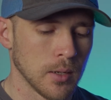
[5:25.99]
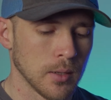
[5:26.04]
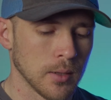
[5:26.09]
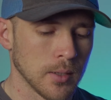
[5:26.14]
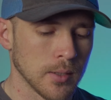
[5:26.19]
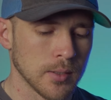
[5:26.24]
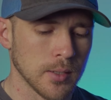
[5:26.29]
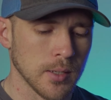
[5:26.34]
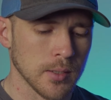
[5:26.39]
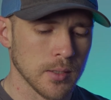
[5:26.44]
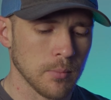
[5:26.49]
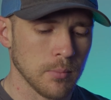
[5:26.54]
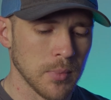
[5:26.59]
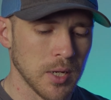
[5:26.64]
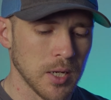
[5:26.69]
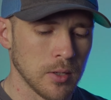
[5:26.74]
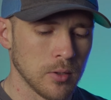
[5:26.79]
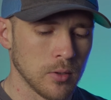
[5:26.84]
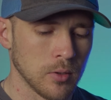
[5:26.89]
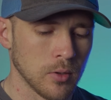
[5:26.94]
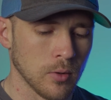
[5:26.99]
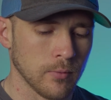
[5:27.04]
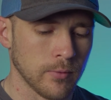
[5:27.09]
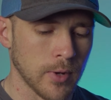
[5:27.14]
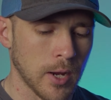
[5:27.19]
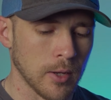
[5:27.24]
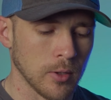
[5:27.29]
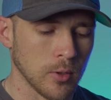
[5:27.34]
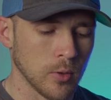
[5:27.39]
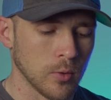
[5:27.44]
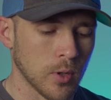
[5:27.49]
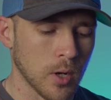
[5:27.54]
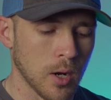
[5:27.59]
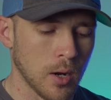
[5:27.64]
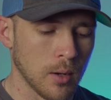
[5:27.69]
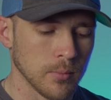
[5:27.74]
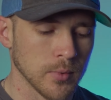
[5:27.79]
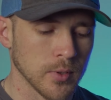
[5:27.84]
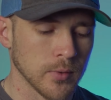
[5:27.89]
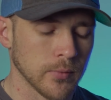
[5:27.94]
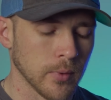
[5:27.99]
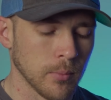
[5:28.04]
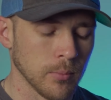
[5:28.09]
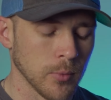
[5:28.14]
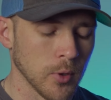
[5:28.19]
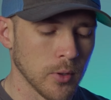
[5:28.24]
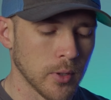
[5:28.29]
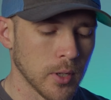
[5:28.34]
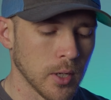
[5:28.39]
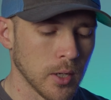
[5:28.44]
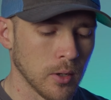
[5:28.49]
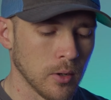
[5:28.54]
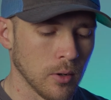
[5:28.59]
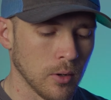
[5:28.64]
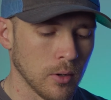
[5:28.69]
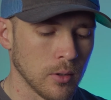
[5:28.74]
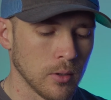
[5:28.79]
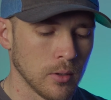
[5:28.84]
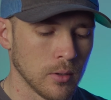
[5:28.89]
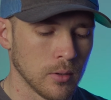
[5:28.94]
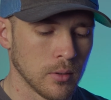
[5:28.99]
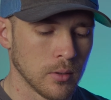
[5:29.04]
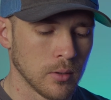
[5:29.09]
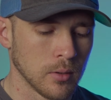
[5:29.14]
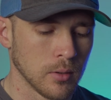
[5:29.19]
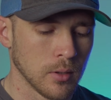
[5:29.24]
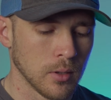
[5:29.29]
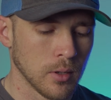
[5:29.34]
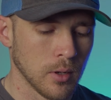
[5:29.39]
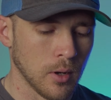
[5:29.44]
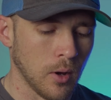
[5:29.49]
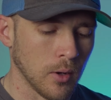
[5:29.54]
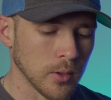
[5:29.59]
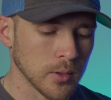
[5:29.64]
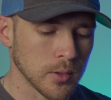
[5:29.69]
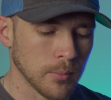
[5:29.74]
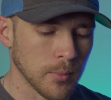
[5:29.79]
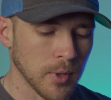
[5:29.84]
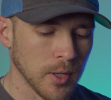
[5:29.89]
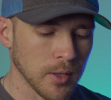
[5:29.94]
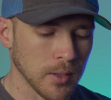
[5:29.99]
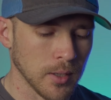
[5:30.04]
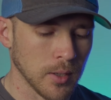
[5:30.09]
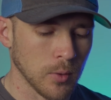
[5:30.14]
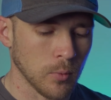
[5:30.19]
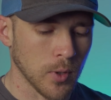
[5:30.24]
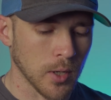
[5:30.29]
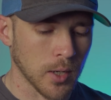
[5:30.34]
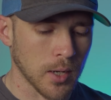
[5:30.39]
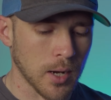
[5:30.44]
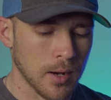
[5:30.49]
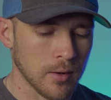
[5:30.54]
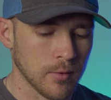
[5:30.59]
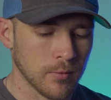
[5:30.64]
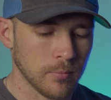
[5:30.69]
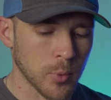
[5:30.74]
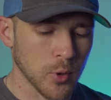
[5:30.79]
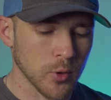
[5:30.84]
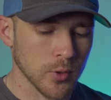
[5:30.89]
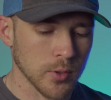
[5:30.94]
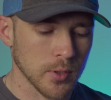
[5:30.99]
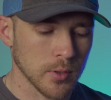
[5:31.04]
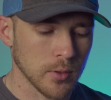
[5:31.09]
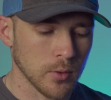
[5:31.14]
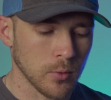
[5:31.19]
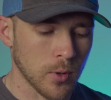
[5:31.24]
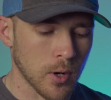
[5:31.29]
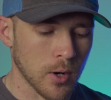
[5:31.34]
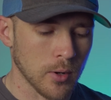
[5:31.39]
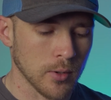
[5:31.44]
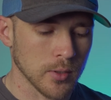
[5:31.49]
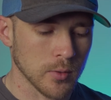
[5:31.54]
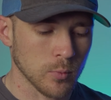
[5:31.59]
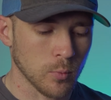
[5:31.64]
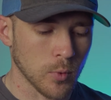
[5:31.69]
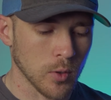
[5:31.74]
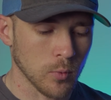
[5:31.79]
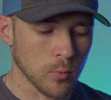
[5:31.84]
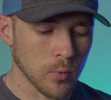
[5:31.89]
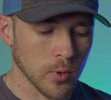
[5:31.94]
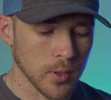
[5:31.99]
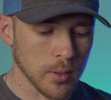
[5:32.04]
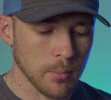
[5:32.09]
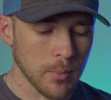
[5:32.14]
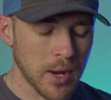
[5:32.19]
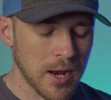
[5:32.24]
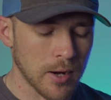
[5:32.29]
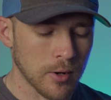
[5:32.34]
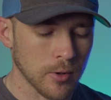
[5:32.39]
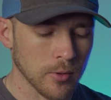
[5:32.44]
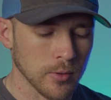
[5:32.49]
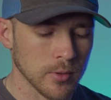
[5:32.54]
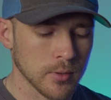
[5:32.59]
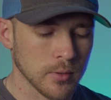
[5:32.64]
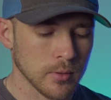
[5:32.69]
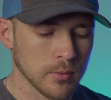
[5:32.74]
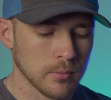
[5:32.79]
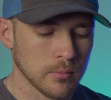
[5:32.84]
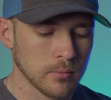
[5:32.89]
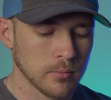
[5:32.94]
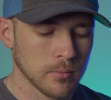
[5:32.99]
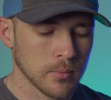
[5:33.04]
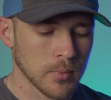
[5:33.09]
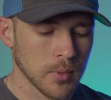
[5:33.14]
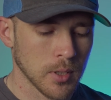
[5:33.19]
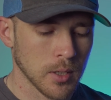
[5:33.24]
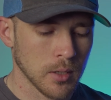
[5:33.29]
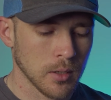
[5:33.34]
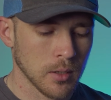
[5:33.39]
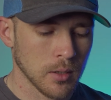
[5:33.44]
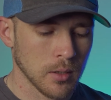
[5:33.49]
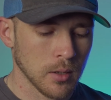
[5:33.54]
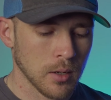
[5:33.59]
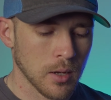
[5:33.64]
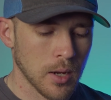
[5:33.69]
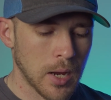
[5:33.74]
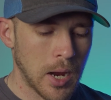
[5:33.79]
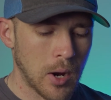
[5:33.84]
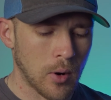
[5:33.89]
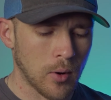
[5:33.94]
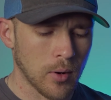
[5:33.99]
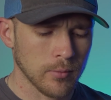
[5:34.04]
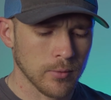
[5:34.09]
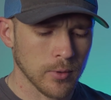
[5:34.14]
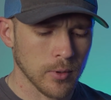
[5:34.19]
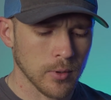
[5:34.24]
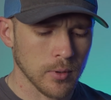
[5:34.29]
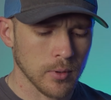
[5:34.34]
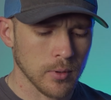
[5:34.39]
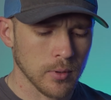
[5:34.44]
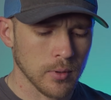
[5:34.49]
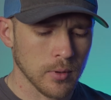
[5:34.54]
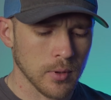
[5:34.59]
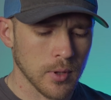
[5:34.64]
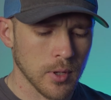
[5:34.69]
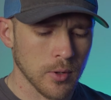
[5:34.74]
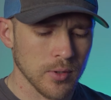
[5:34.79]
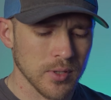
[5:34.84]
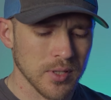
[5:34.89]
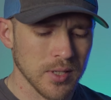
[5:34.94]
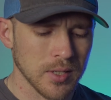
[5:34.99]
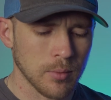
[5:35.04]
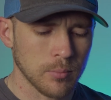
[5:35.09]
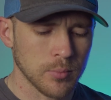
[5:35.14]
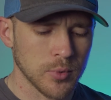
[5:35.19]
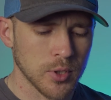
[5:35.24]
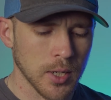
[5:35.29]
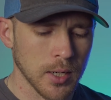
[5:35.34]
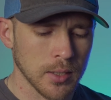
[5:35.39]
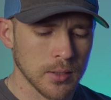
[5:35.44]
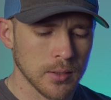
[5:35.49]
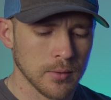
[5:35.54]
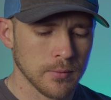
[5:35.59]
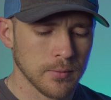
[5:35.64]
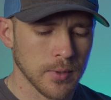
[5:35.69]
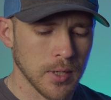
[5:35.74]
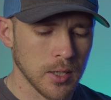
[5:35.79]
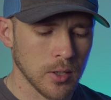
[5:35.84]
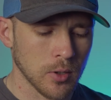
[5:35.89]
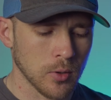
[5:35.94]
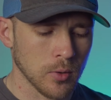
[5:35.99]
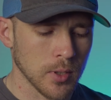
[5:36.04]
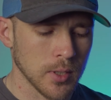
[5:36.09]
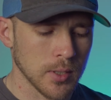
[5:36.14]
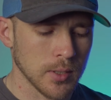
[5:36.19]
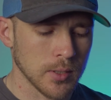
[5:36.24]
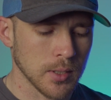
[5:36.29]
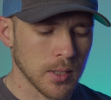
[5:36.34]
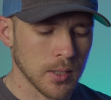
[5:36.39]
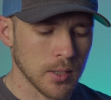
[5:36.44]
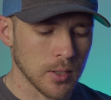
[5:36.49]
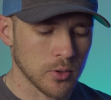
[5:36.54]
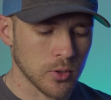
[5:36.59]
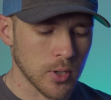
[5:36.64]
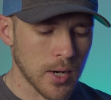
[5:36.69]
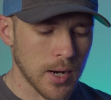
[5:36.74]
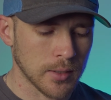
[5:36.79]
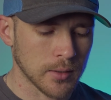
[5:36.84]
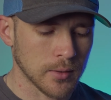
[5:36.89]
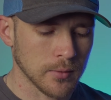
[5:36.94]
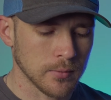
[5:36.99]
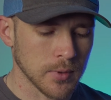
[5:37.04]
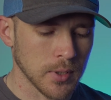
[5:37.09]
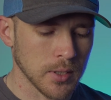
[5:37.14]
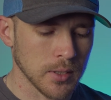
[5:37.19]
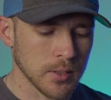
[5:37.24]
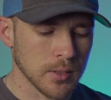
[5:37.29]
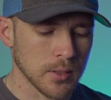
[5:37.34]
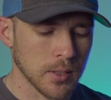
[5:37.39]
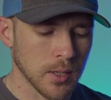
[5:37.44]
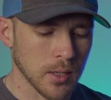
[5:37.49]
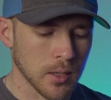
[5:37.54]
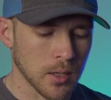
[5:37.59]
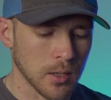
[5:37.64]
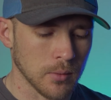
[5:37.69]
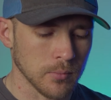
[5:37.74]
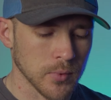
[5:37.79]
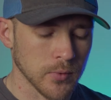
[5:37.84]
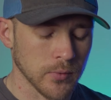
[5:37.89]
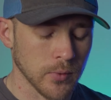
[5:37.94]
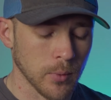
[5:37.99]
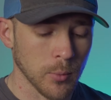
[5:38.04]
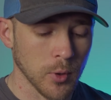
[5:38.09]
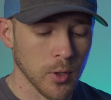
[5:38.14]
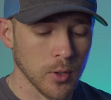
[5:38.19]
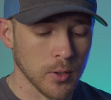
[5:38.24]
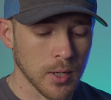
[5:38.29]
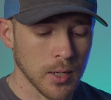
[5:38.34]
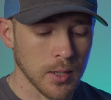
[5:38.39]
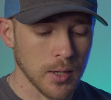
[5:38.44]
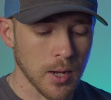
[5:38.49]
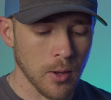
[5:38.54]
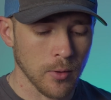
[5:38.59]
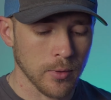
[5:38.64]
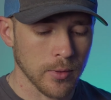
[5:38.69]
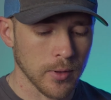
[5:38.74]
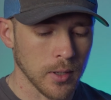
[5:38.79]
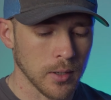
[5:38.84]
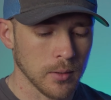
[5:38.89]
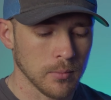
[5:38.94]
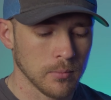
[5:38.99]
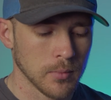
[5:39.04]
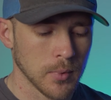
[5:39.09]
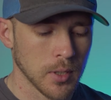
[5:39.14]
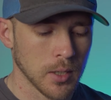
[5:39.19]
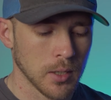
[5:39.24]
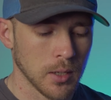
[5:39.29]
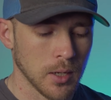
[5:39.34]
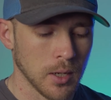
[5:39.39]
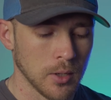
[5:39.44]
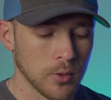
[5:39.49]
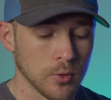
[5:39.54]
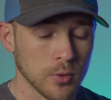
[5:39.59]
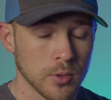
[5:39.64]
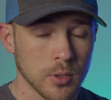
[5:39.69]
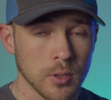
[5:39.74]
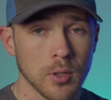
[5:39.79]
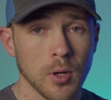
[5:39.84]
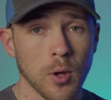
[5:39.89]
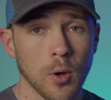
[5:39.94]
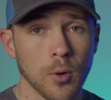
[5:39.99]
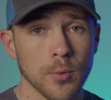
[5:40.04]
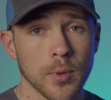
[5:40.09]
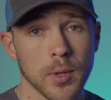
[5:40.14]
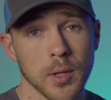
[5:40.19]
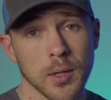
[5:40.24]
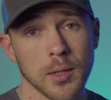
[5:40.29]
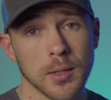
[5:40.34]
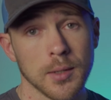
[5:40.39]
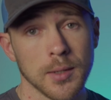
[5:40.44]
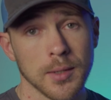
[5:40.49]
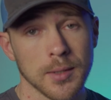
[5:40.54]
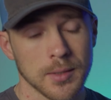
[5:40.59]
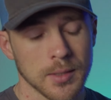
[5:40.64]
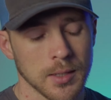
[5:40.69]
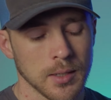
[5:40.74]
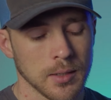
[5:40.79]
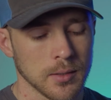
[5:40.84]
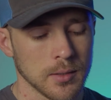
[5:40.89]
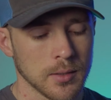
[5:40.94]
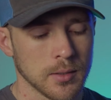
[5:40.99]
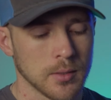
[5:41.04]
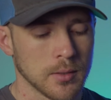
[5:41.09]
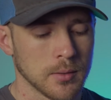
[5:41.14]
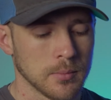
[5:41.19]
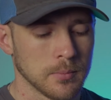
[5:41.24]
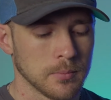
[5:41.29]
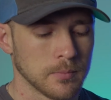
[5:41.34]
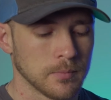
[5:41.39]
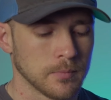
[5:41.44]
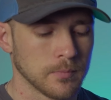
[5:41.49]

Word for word: This doesn't mean your value comes from looking good. Ultimately, what kind of person you are is what really matters. However, there is an objective increase in attractiveness that comes from looking healthy, and you should know that it exists.